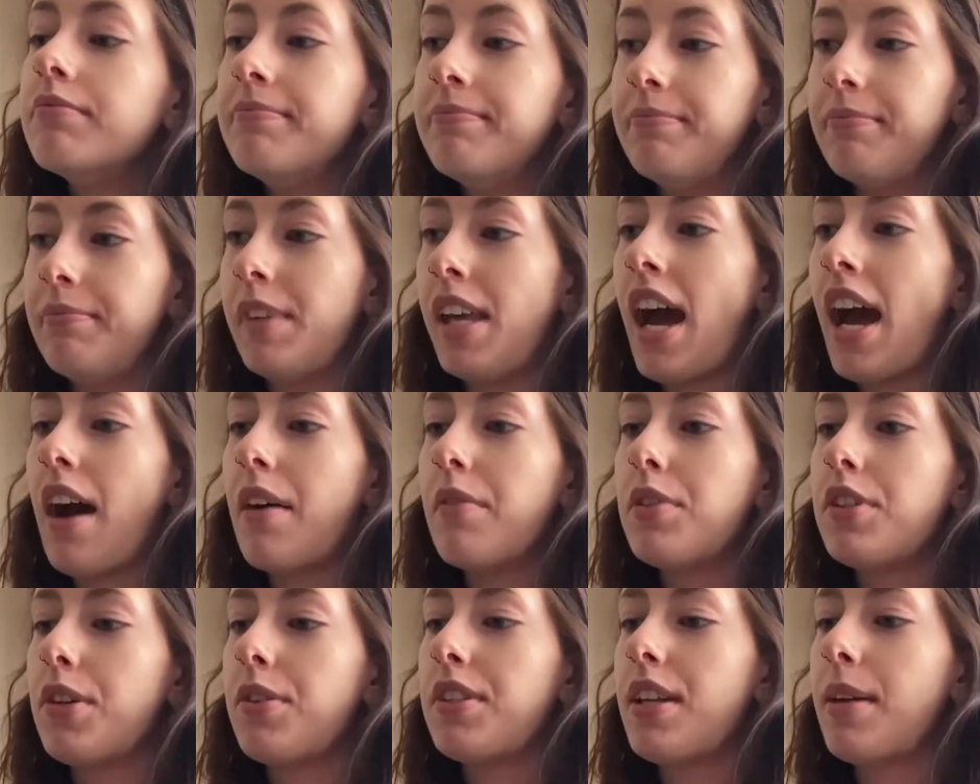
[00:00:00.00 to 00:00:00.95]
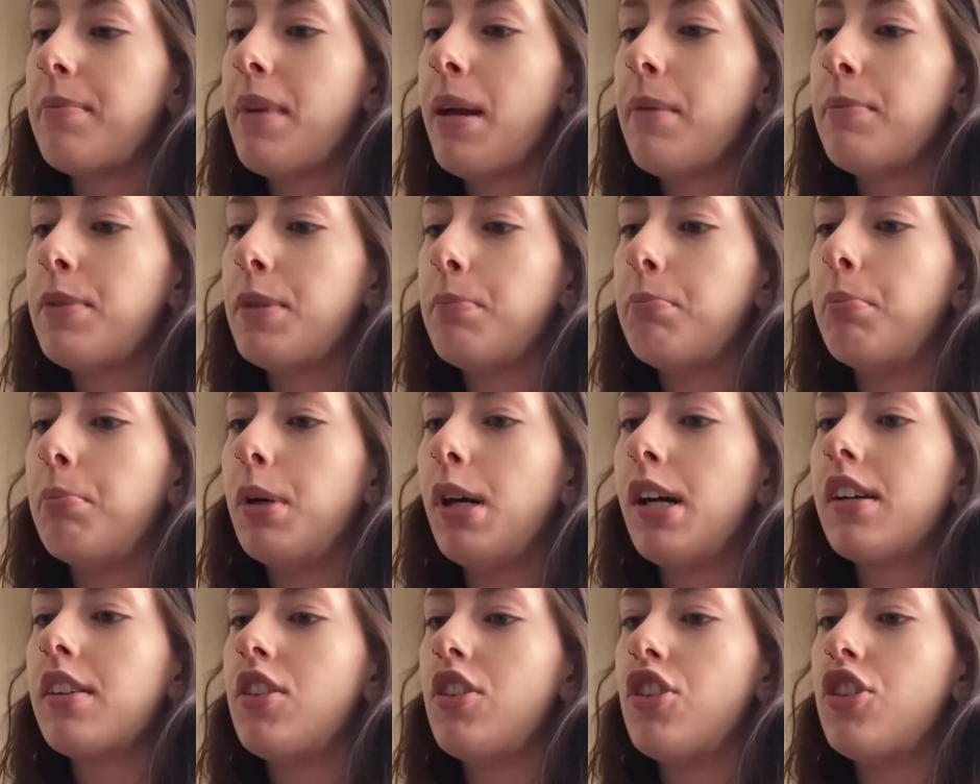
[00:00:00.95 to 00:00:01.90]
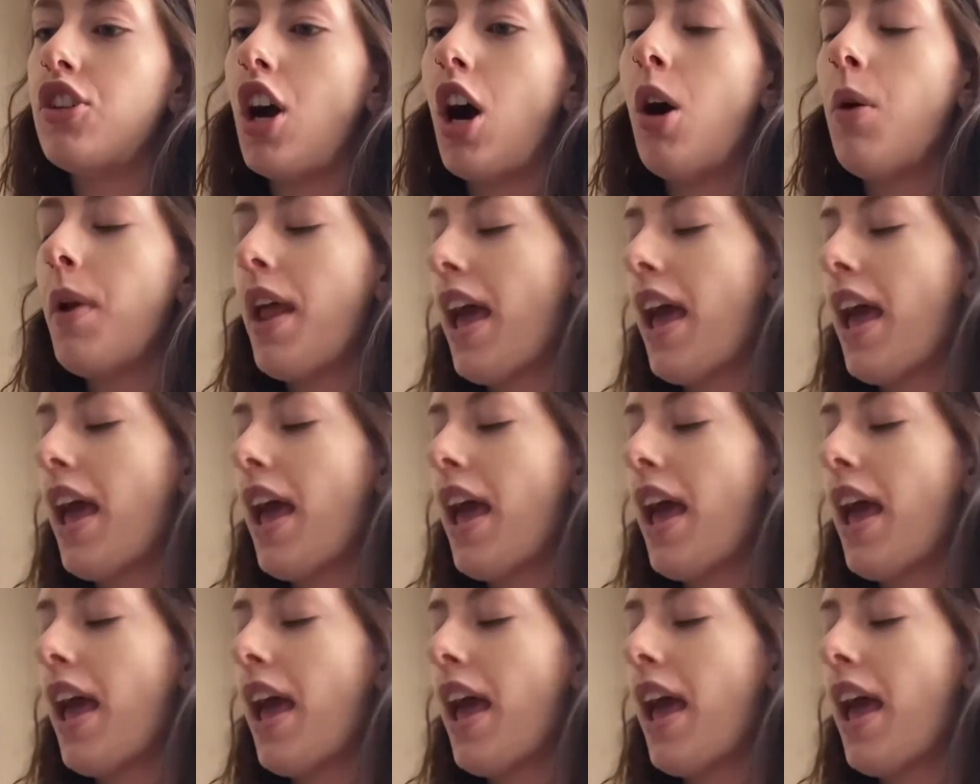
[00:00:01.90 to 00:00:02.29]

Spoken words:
Yeah, so sometimes books don't